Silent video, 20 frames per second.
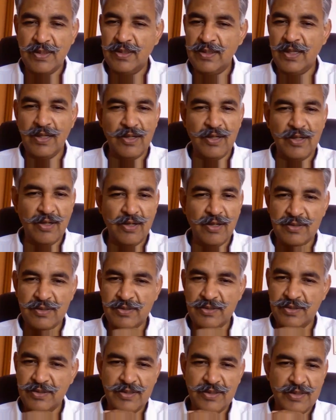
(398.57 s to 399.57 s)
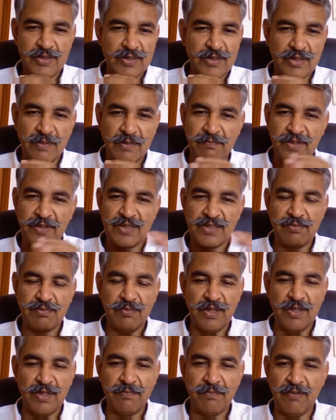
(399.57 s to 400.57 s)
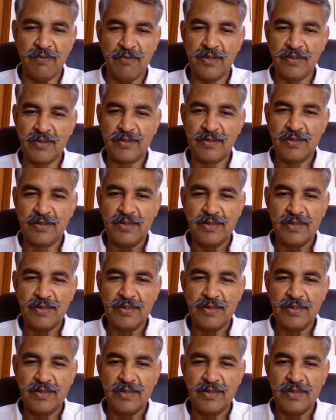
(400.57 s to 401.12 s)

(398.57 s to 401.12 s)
They are not the best manpower,